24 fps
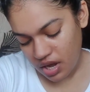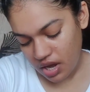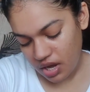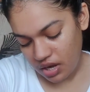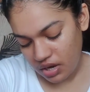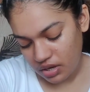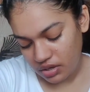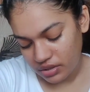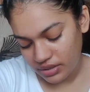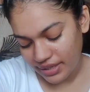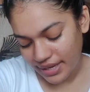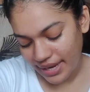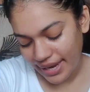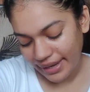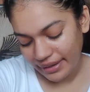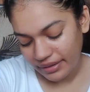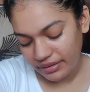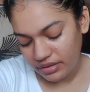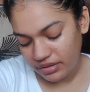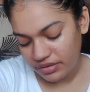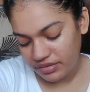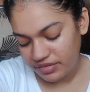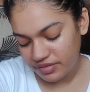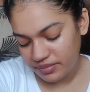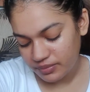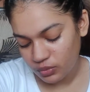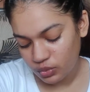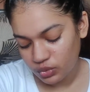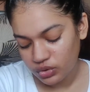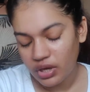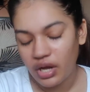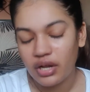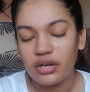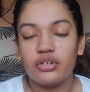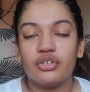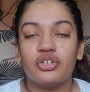uh, Lighten and
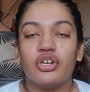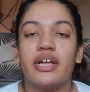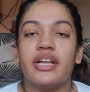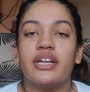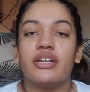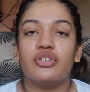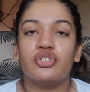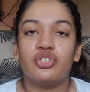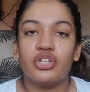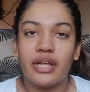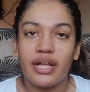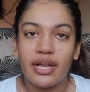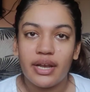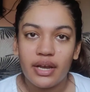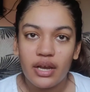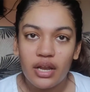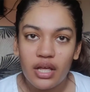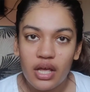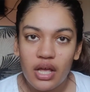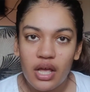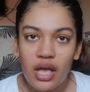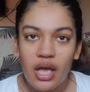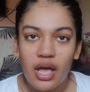Smooth Under Eye Gel.